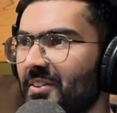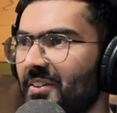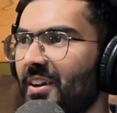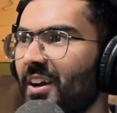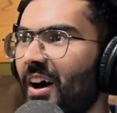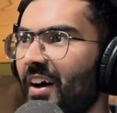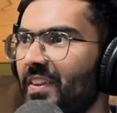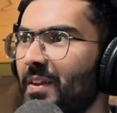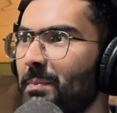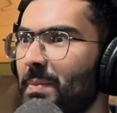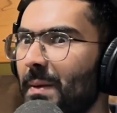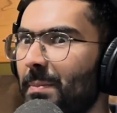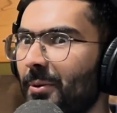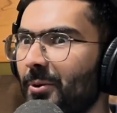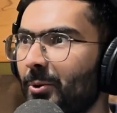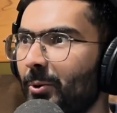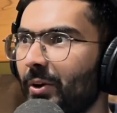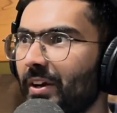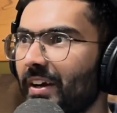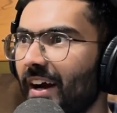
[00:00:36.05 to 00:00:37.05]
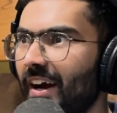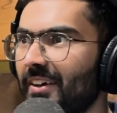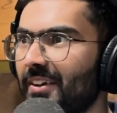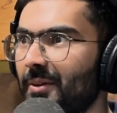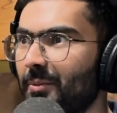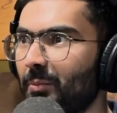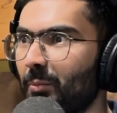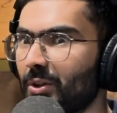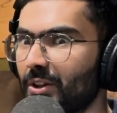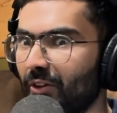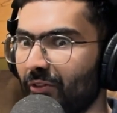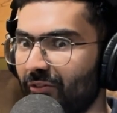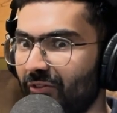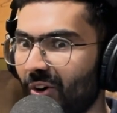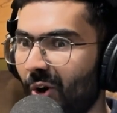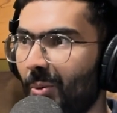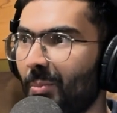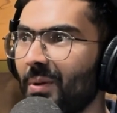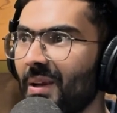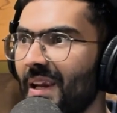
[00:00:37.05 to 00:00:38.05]
There are other people going at him with a
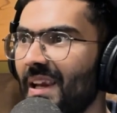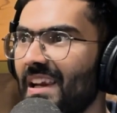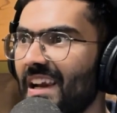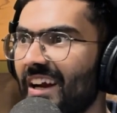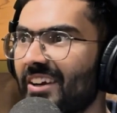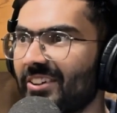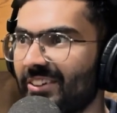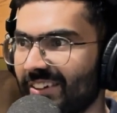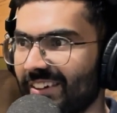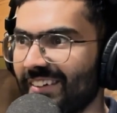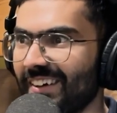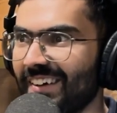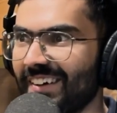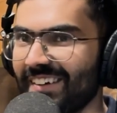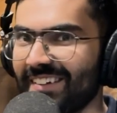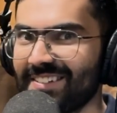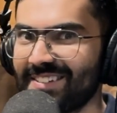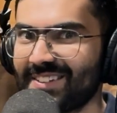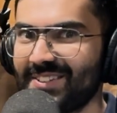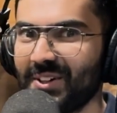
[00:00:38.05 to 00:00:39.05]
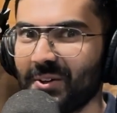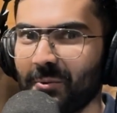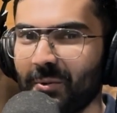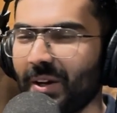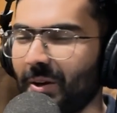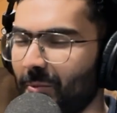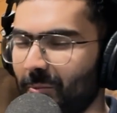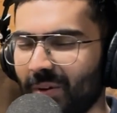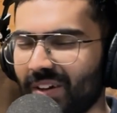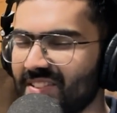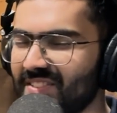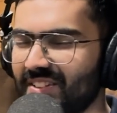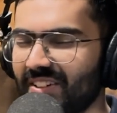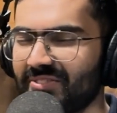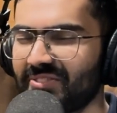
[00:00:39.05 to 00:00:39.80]
formal letter, so we're still